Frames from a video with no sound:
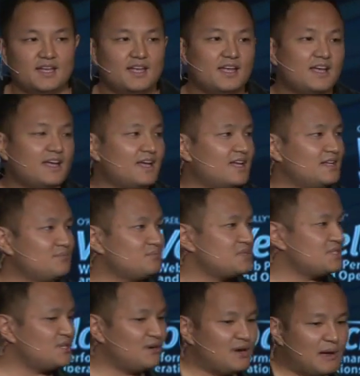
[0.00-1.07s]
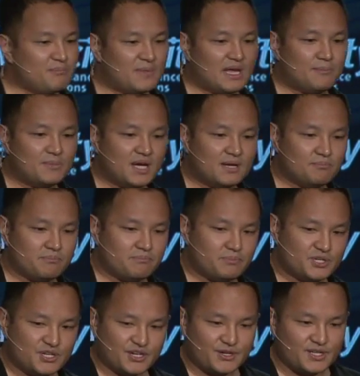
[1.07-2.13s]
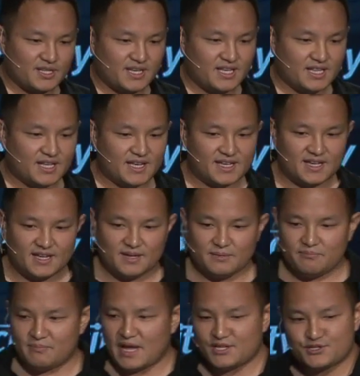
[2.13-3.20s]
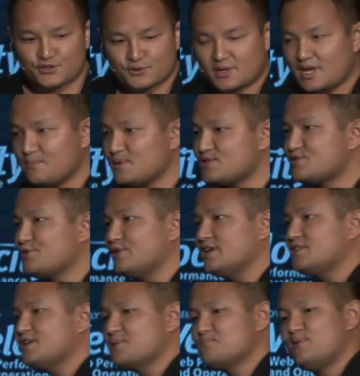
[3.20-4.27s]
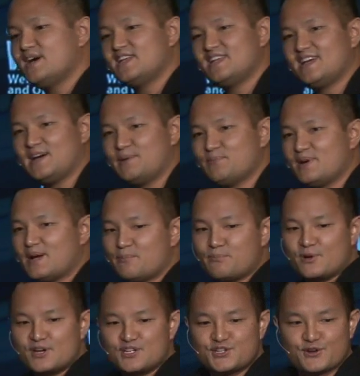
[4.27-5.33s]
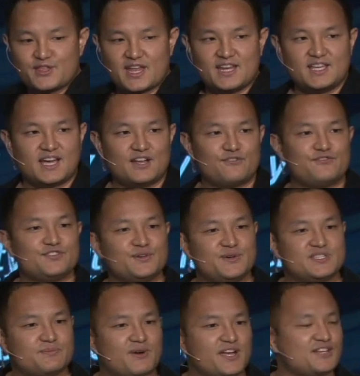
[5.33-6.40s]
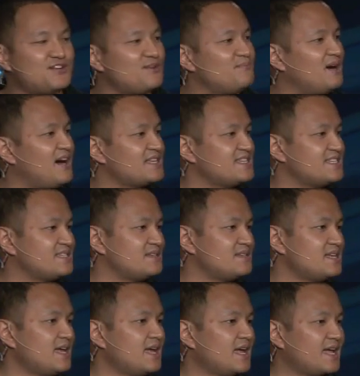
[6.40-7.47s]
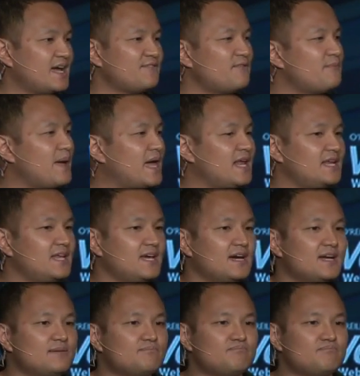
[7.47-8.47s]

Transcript: And so I'm, I'm not particularly like a master of chemist or anything, but um, I'm pretty sure that any kind of fluid spraying into your boxes is kind of a bad idea.